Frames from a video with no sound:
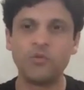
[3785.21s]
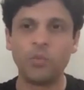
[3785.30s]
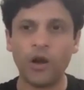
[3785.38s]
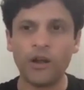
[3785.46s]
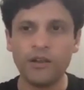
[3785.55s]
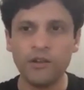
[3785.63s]

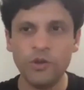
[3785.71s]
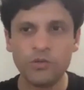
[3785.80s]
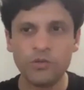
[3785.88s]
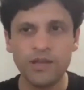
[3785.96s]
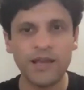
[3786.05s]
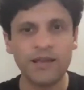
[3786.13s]
what new
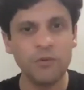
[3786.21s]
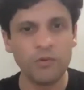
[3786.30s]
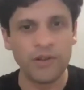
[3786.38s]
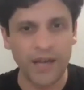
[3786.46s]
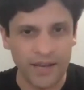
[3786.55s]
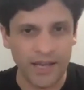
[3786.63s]
thing have you
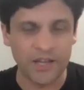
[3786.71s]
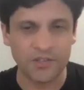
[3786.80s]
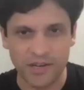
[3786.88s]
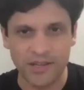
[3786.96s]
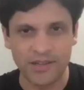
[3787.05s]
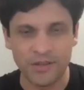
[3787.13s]
done
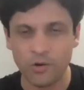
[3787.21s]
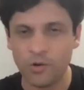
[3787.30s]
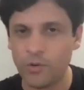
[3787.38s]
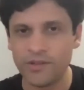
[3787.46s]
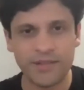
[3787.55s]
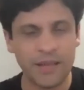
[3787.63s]
actually? You're
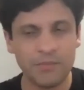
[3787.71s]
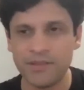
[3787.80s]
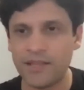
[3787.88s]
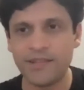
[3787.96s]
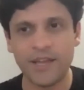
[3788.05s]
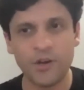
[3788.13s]
doing the same thing
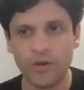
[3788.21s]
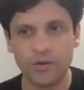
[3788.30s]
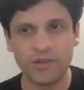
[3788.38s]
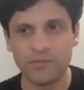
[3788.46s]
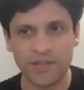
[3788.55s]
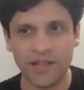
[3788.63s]
that they're doing to
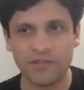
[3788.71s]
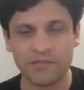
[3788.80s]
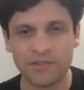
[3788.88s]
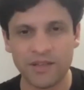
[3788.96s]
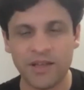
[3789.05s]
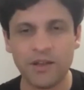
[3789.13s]

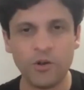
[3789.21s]
themselves.